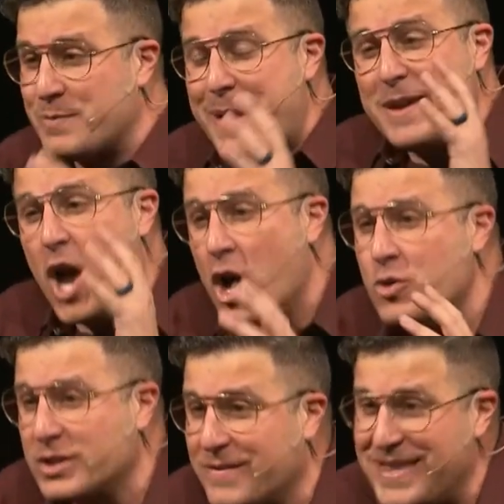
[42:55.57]
maybe
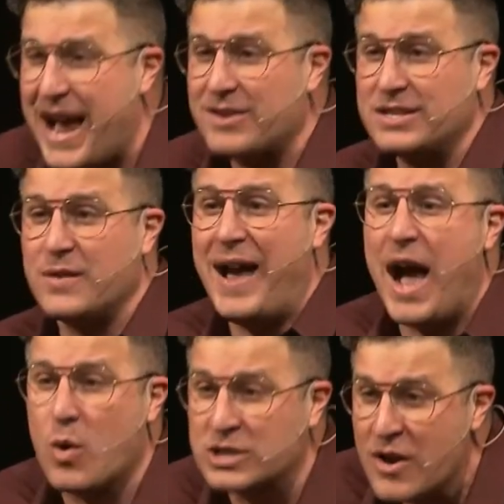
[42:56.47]
hundreds of thousands of
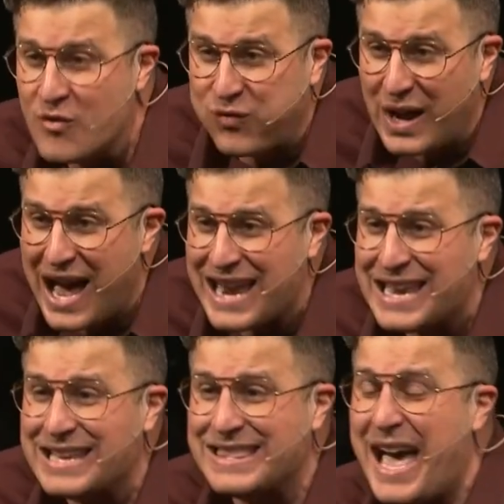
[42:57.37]
hours,
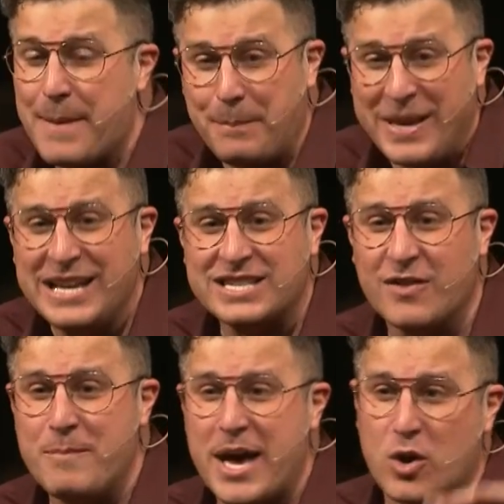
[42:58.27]
flying that piece
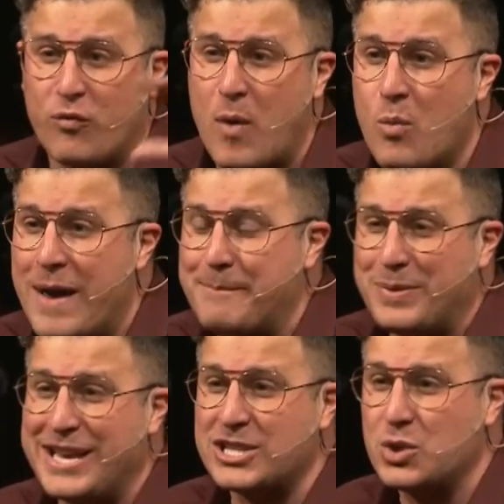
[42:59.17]
of metal from one
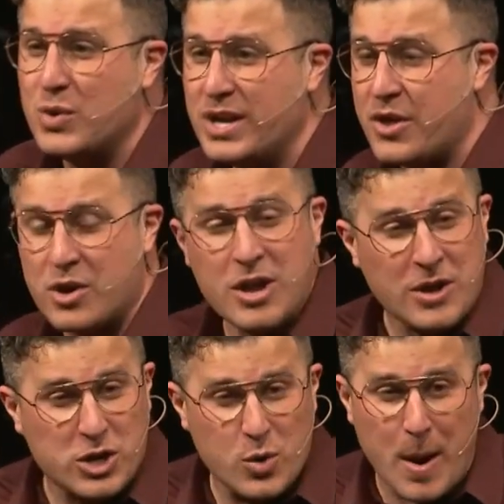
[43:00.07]
place to another.
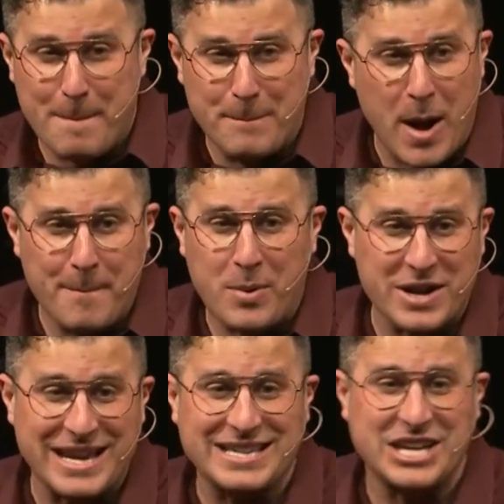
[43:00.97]
You're a bump on
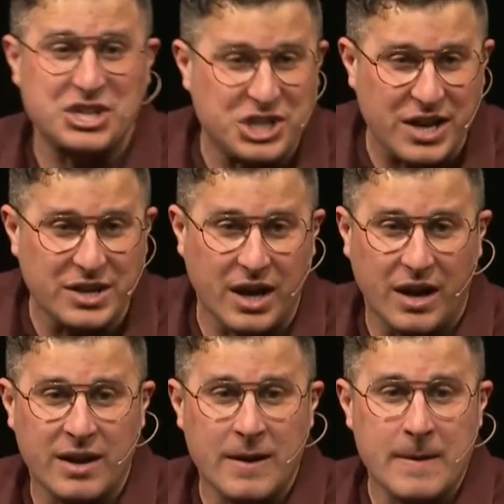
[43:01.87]
his agenda.
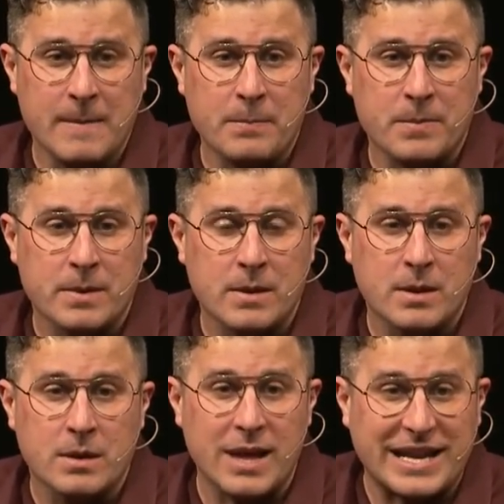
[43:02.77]

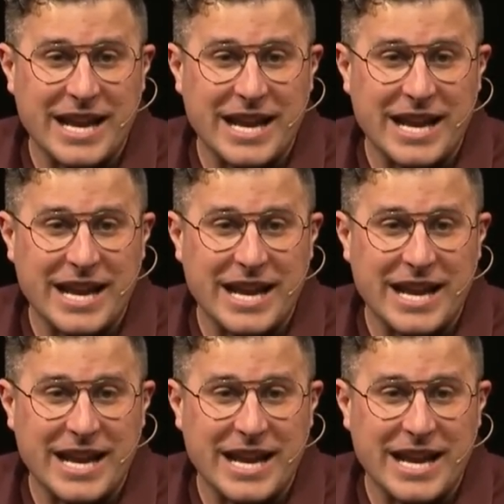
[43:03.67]
Like,